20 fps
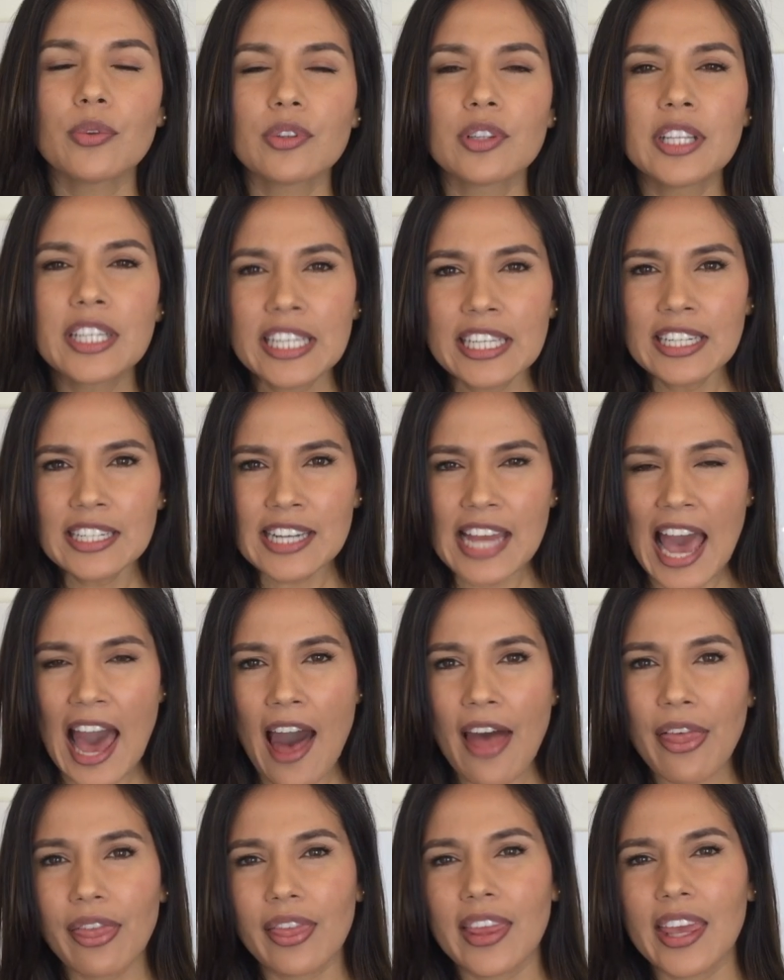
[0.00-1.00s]
Look at an
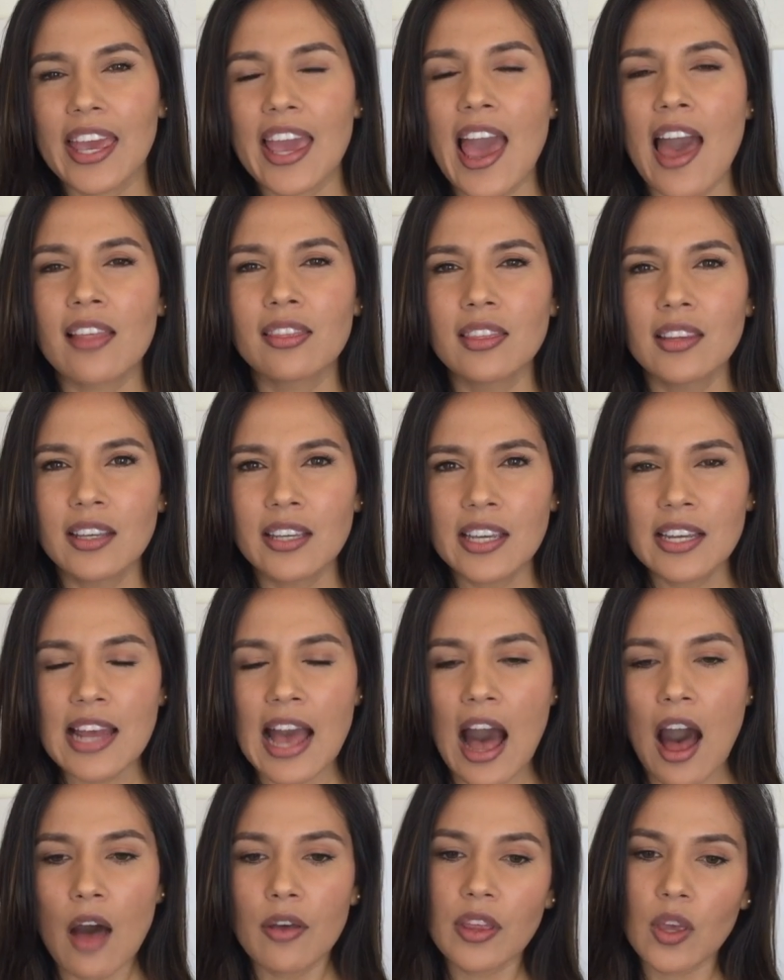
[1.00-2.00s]
athlete and look at
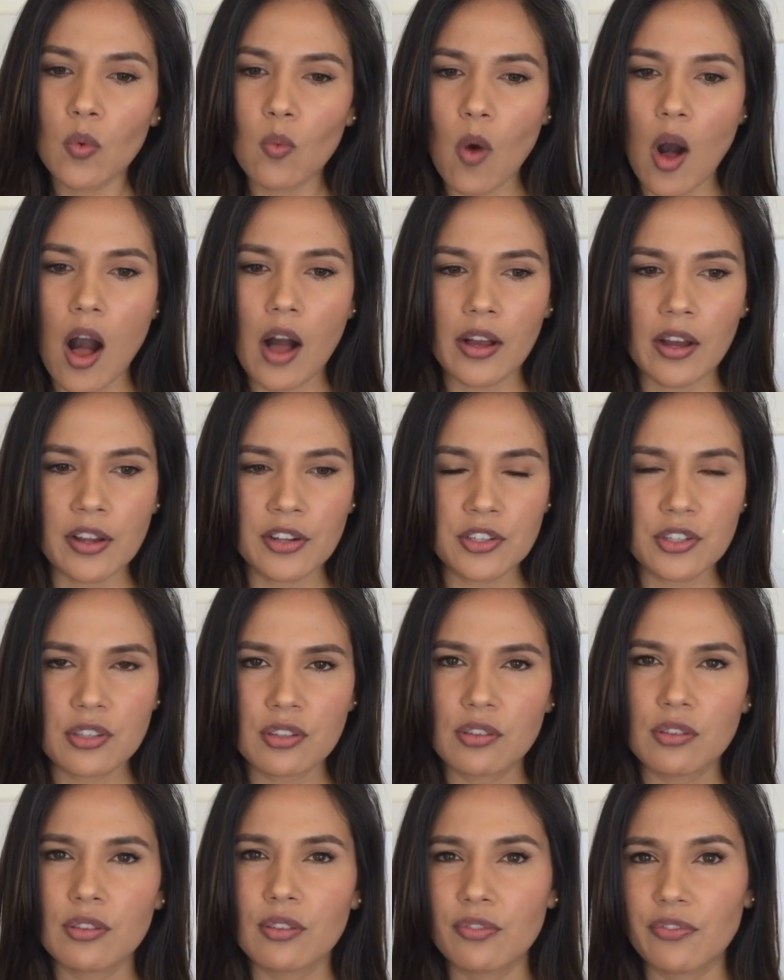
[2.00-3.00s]
how they walk
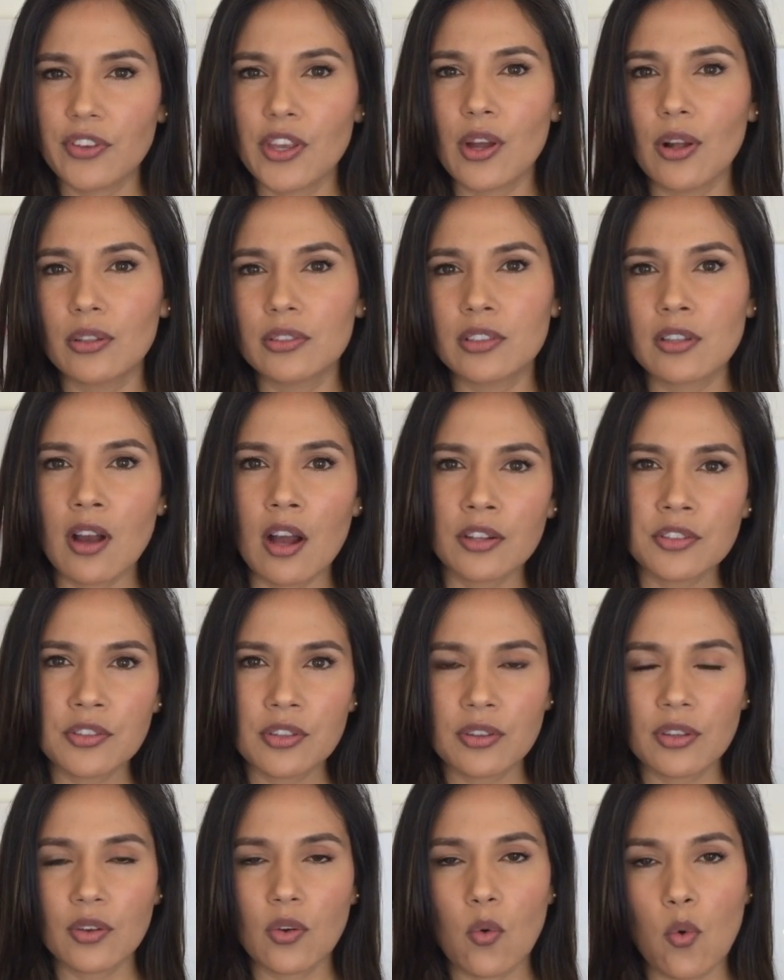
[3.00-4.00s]
onto the field or
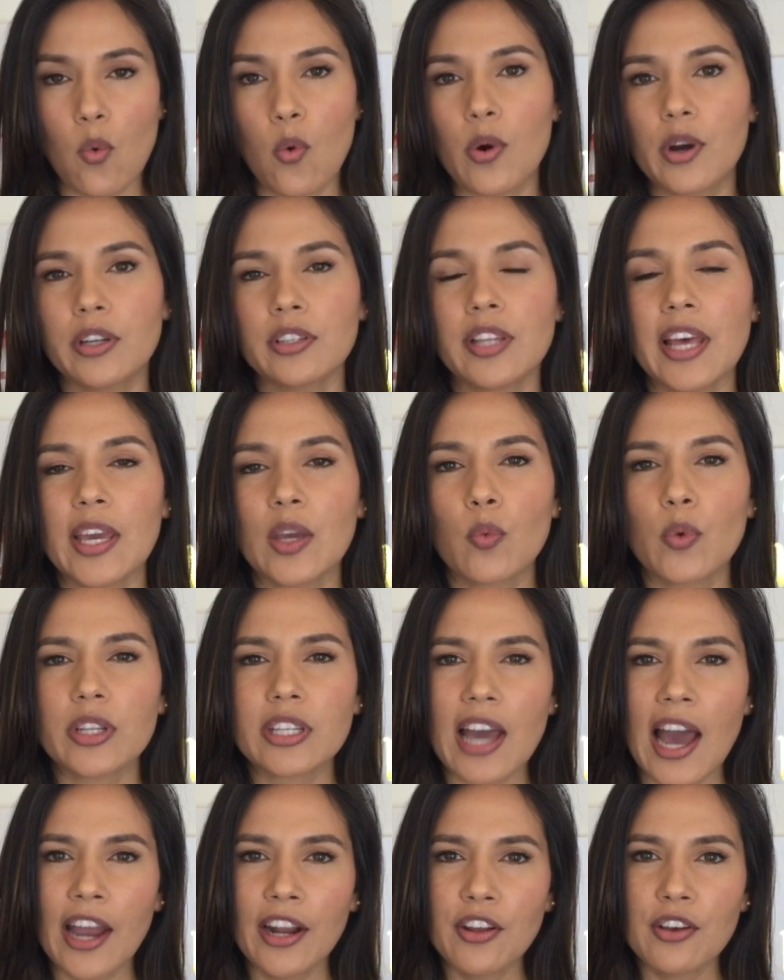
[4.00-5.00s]
onto the court. Like, what
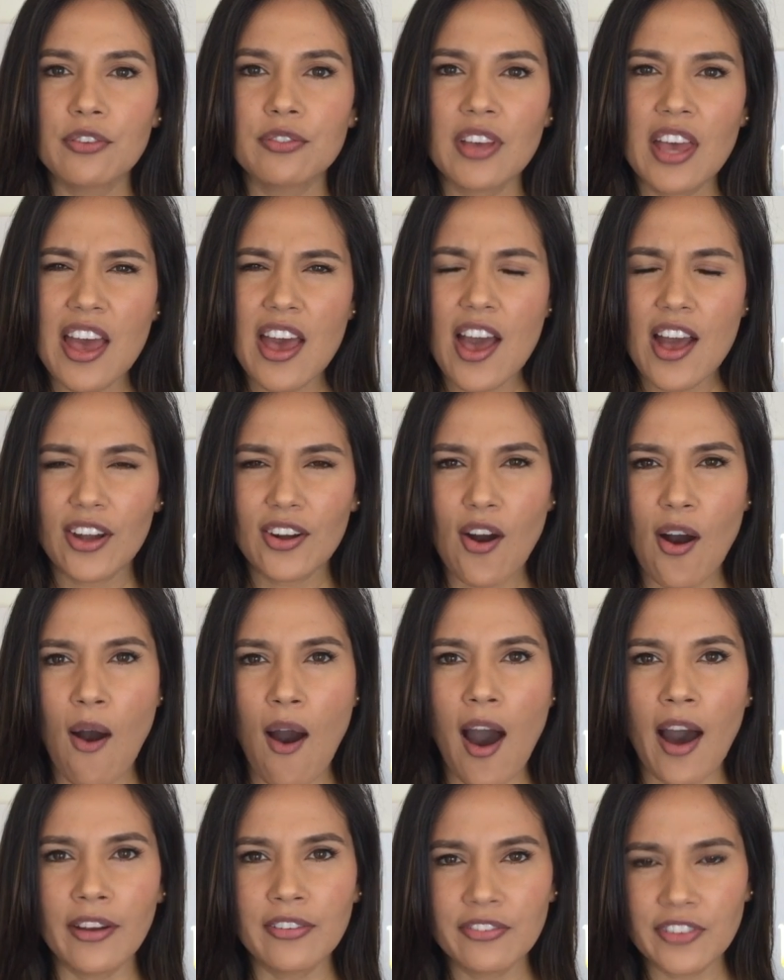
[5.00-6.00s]
kind of
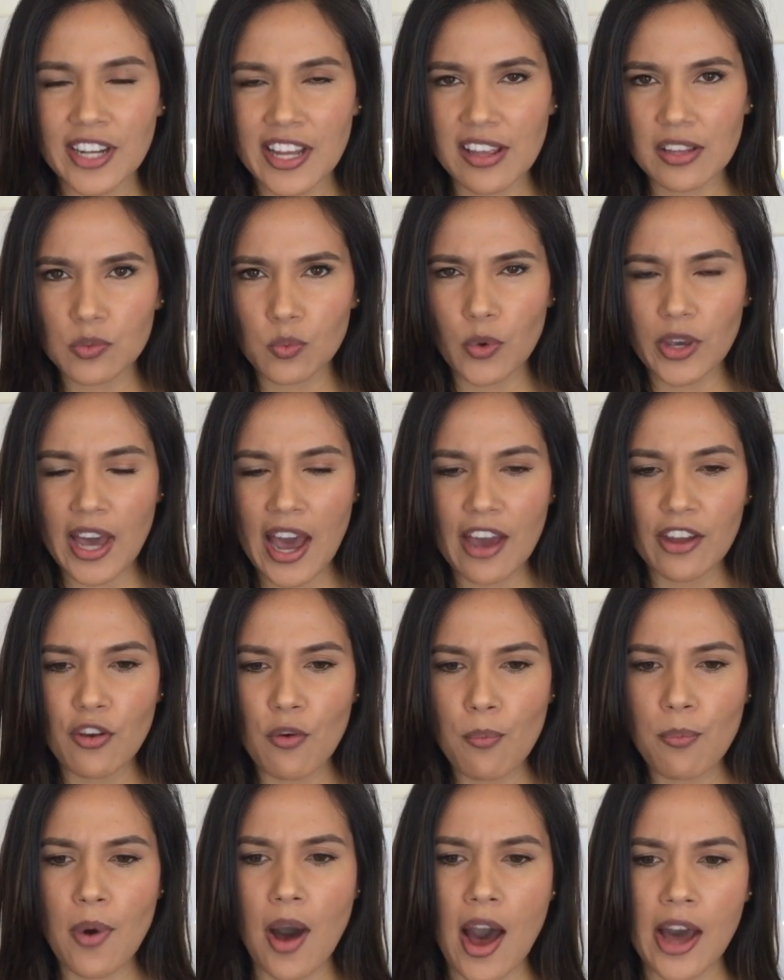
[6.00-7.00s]
confidence, what kind
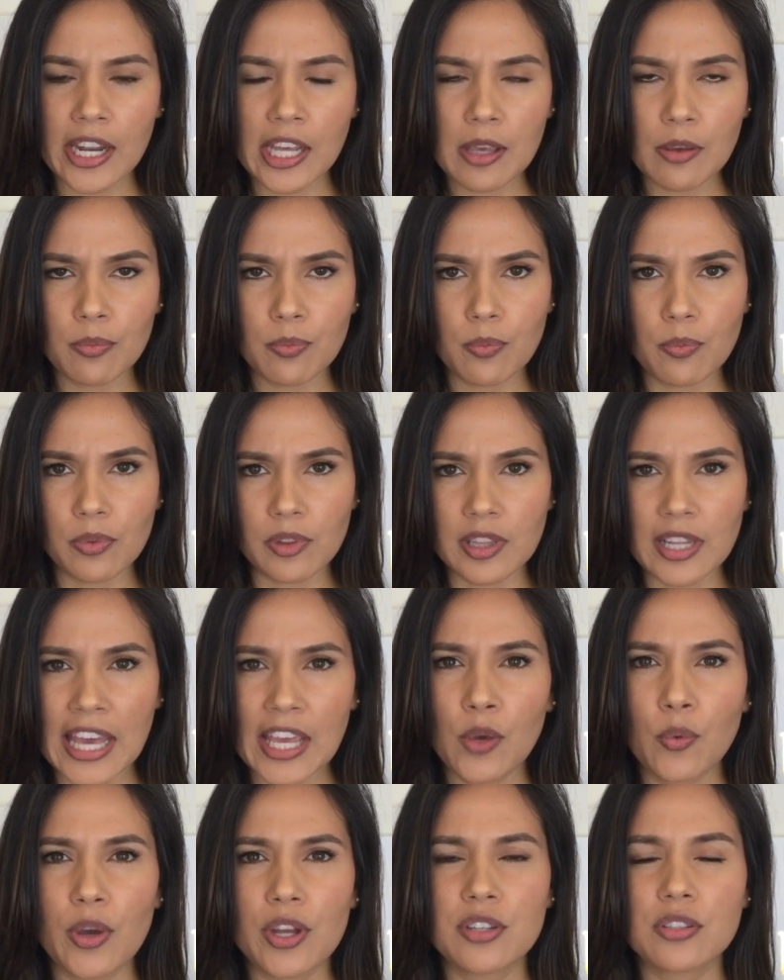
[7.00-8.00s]
of body
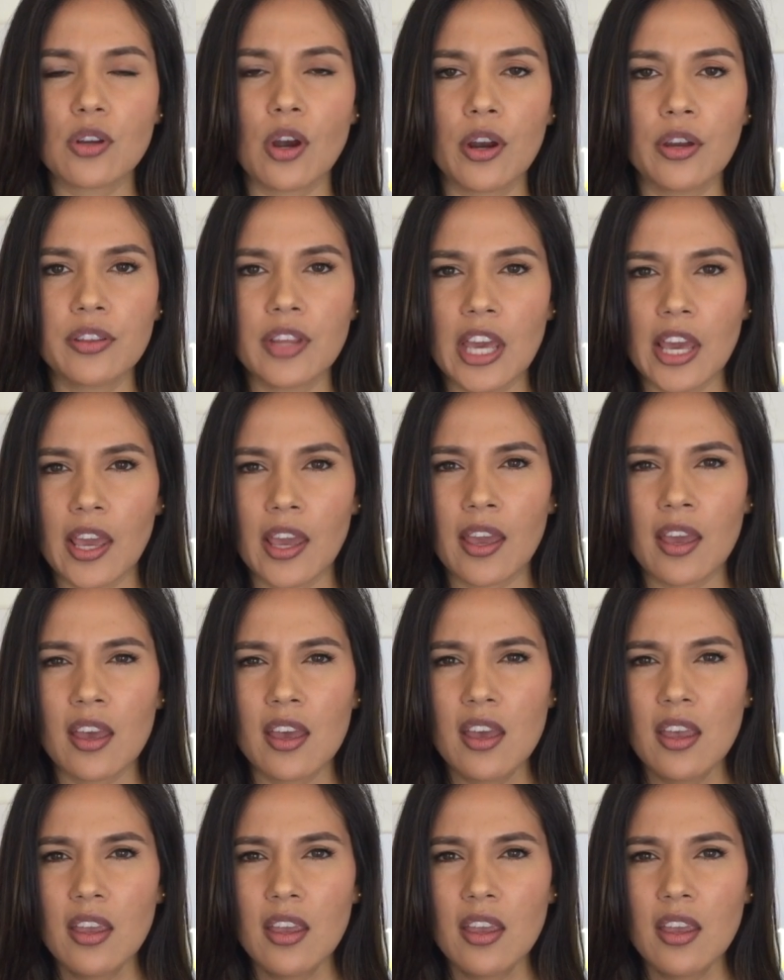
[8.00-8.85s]
language are they